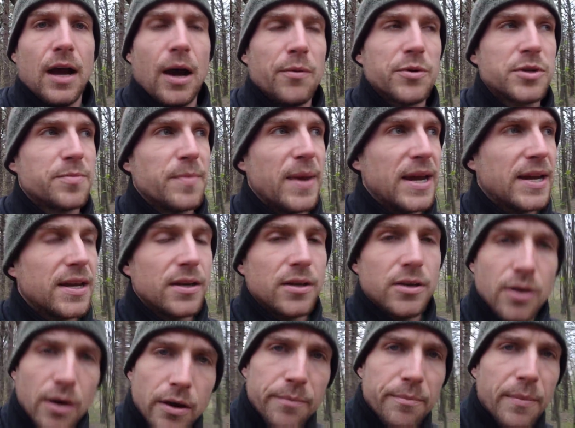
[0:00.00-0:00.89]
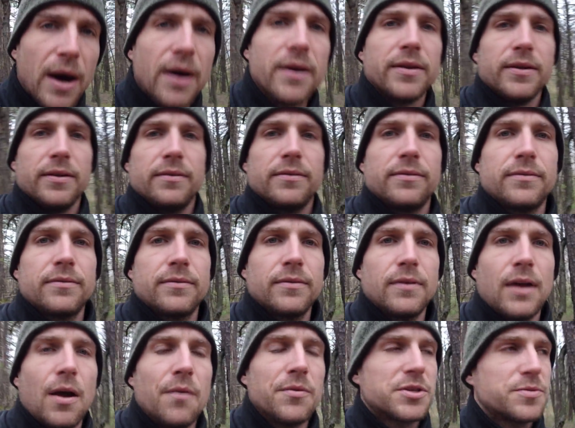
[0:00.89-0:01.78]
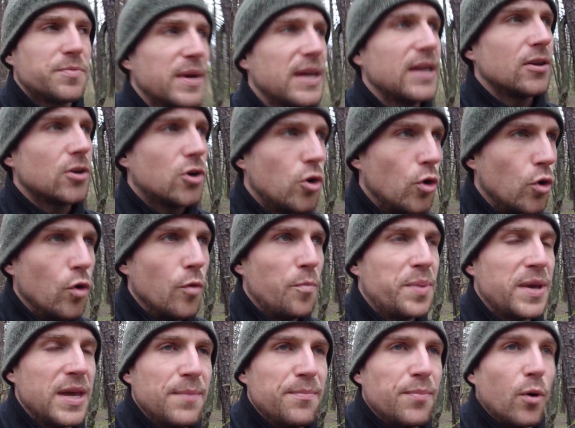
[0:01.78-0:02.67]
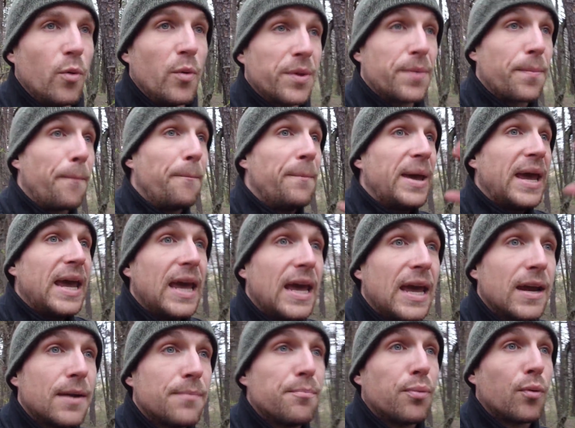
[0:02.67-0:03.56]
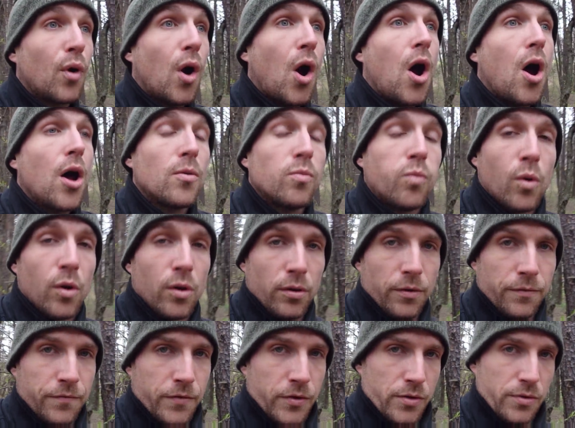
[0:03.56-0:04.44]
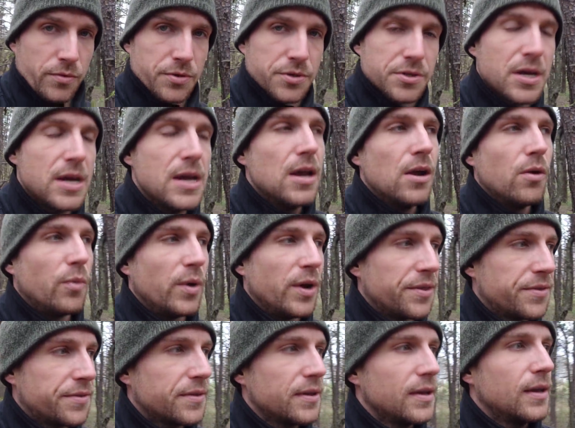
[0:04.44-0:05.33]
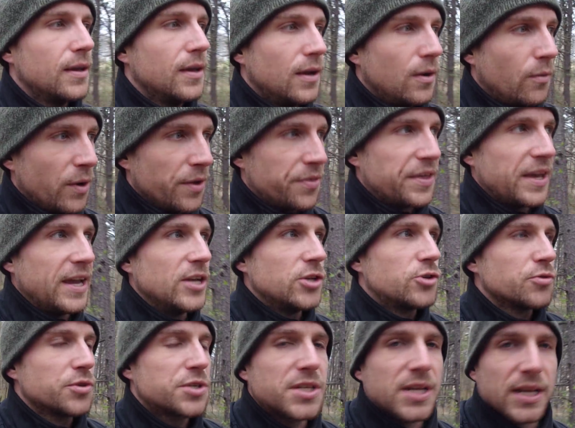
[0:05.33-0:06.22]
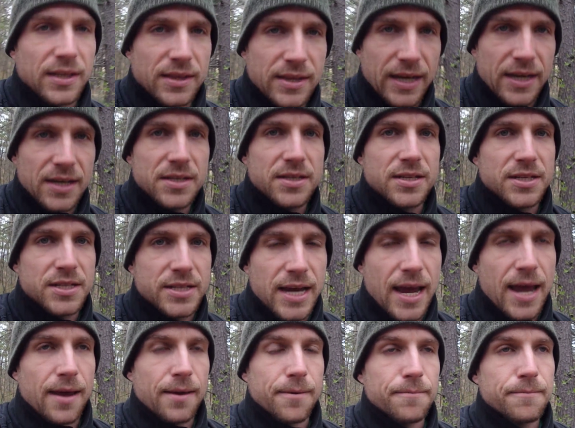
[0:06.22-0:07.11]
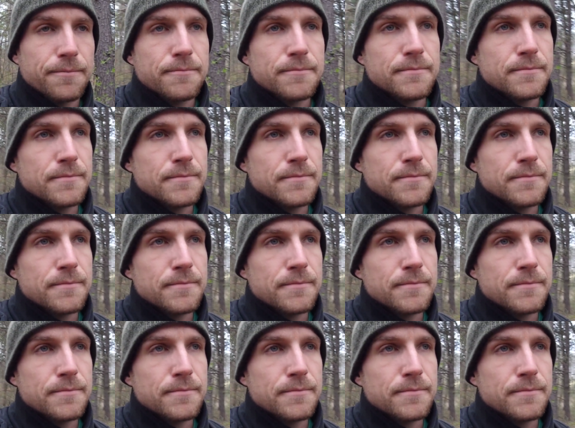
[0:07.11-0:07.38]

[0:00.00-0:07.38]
I was making good money. I was meeting cool people with big, broad worldviews, with interesting things to say.